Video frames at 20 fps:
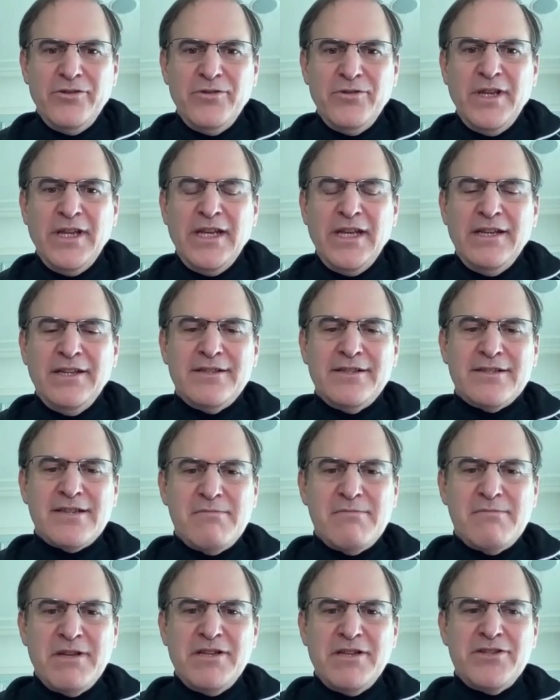you need
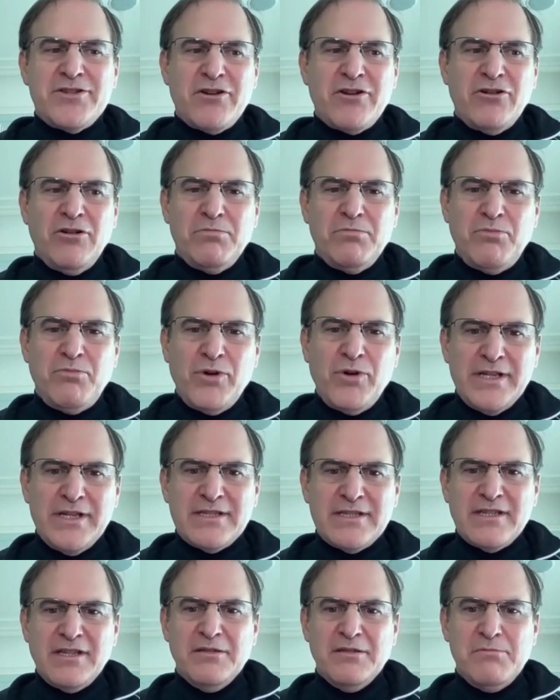some internal
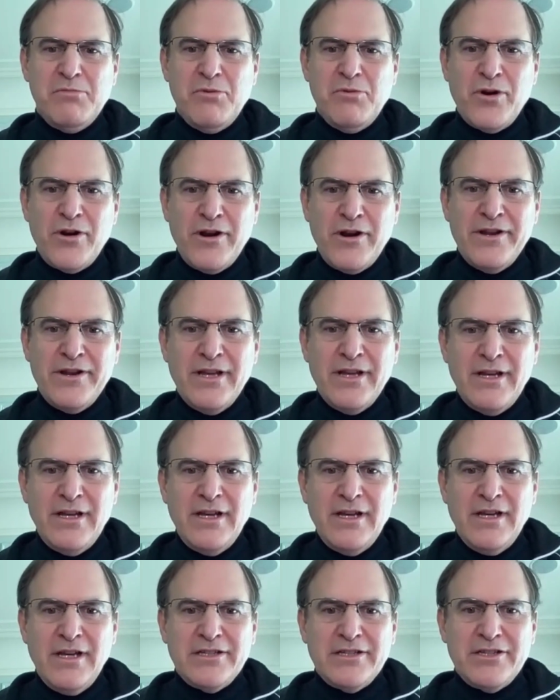points on the board
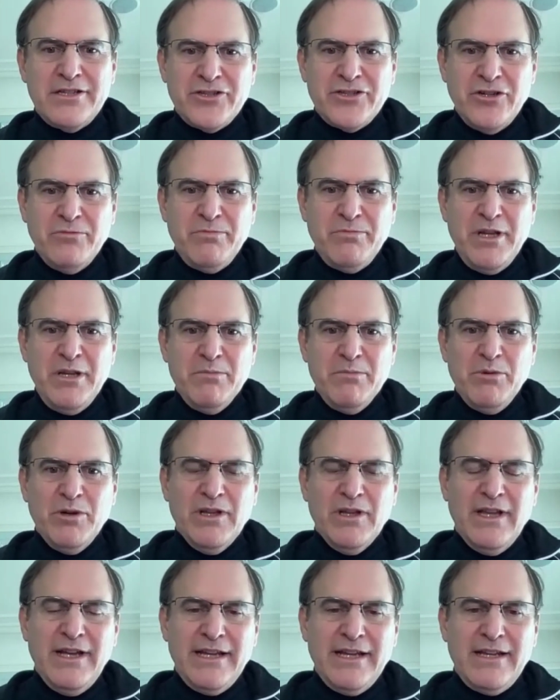to show people,
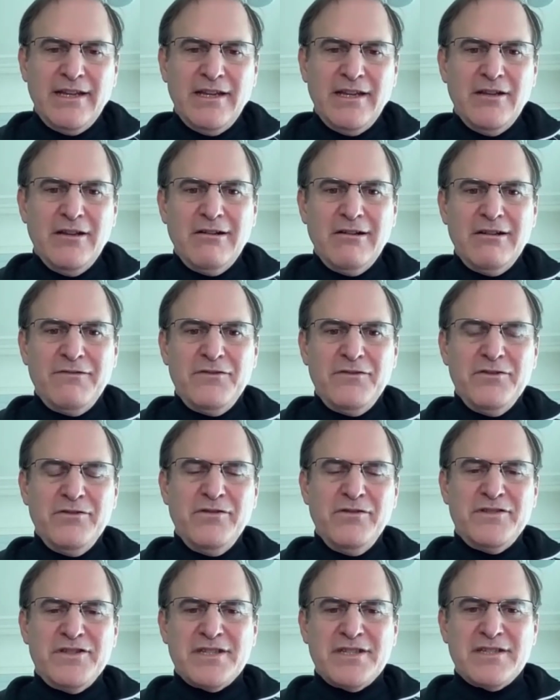like, if
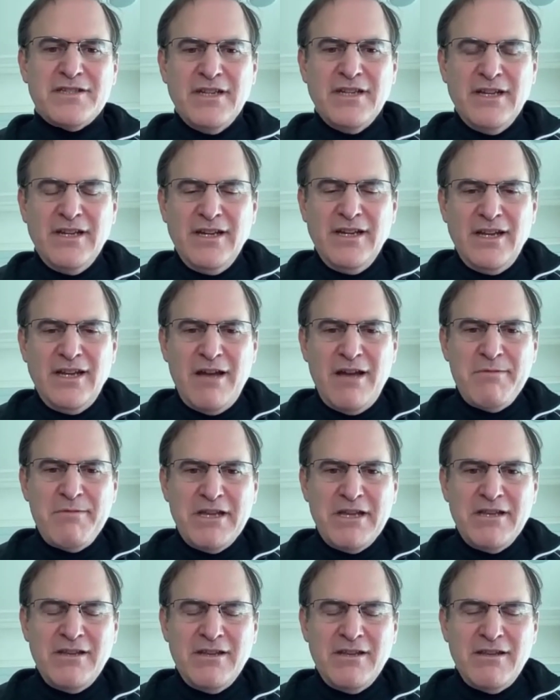you just, I
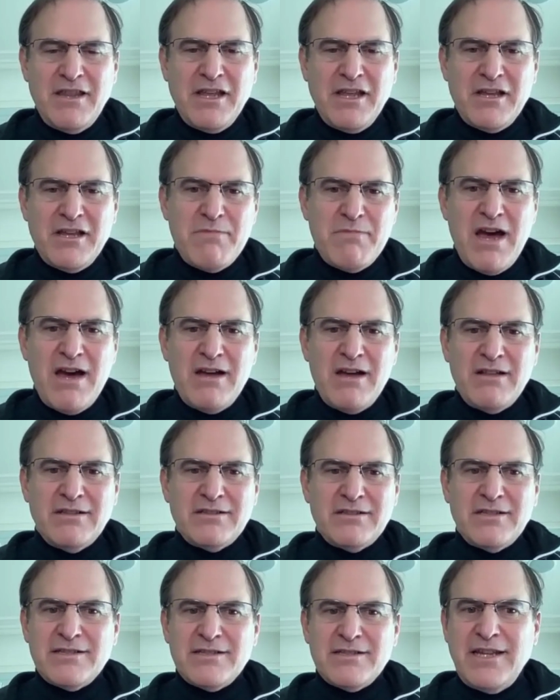mean, think
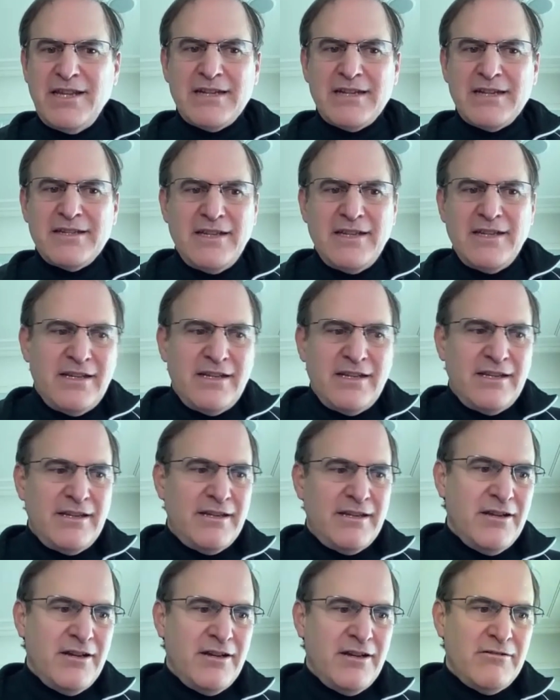about just connecting,
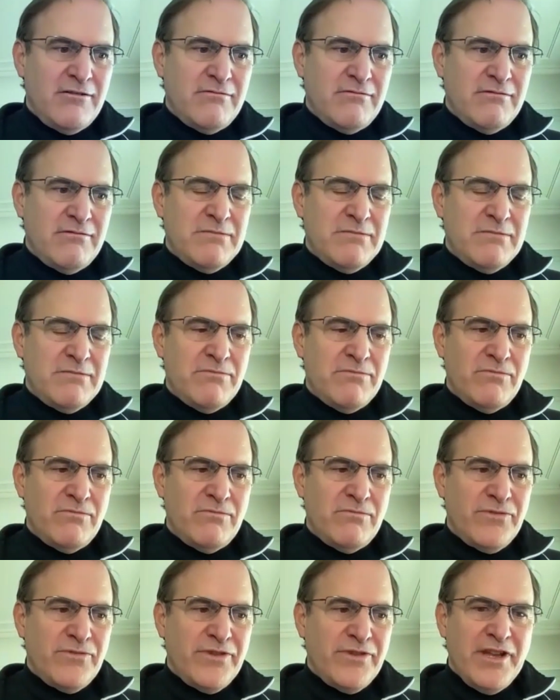
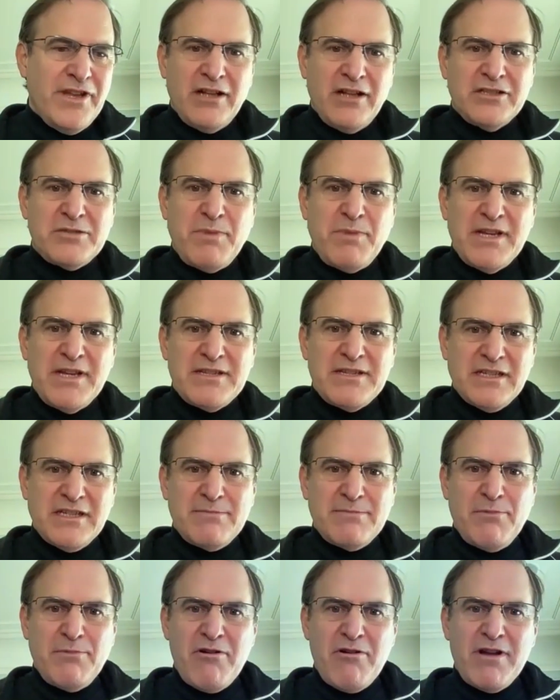the knowledge base
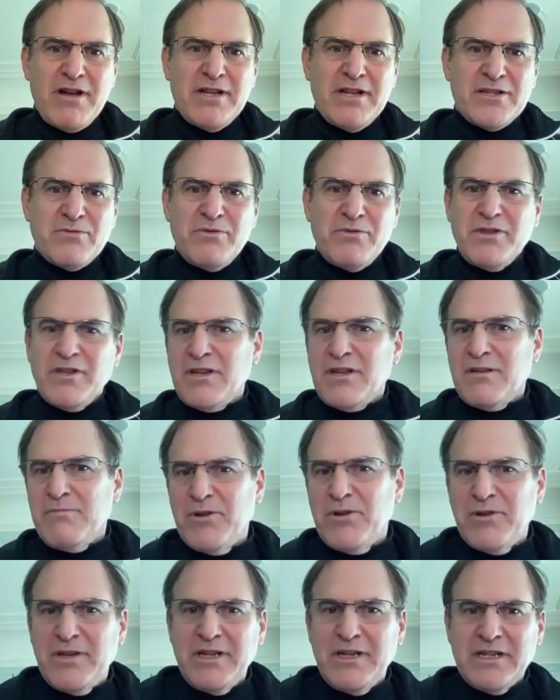experience with the
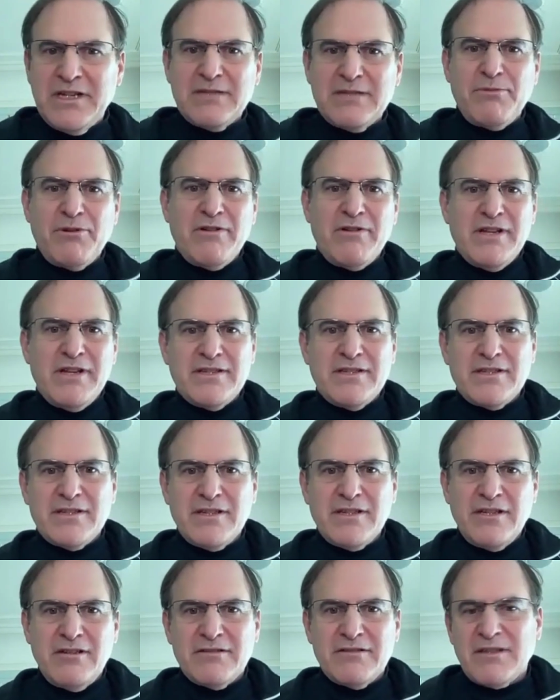community experience.
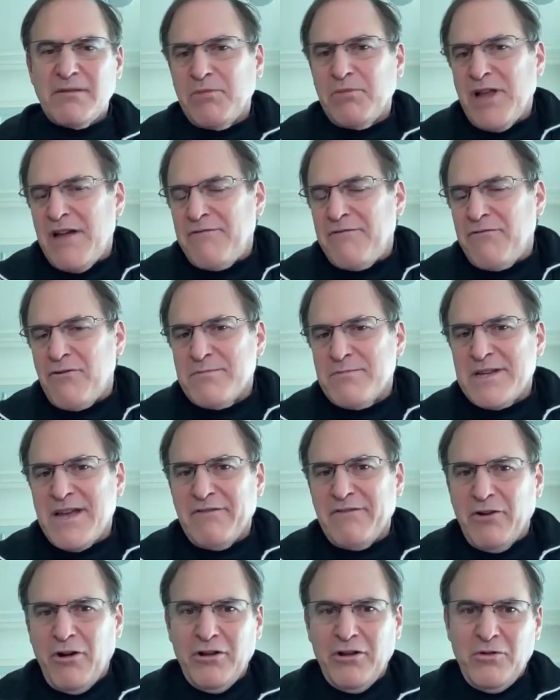Some platforms
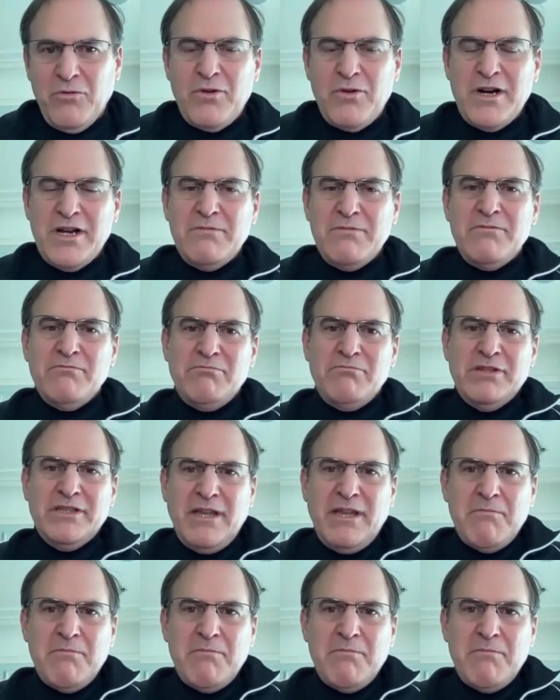have it all in one, but